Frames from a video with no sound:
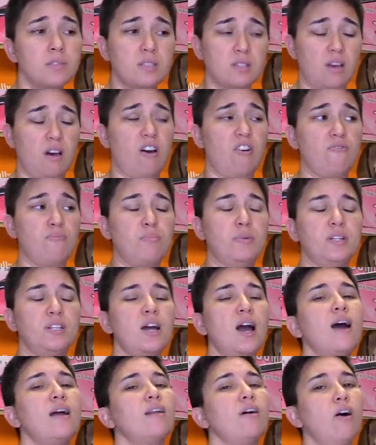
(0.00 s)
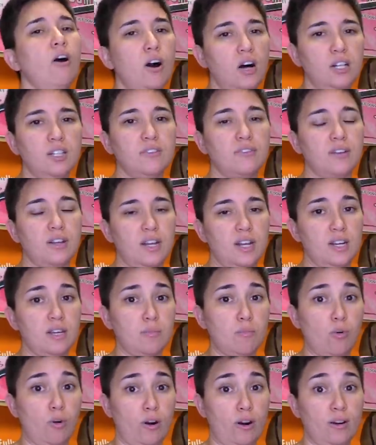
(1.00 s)
stuff, but not all of it
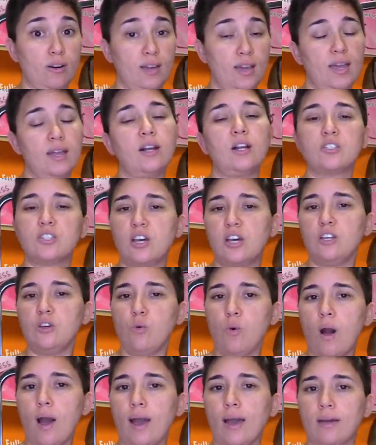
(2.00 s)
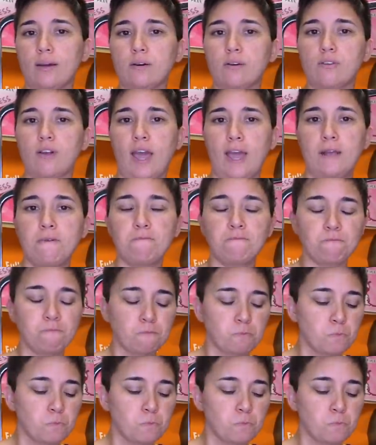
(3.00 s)
anymore. And I'll tell you why, okay?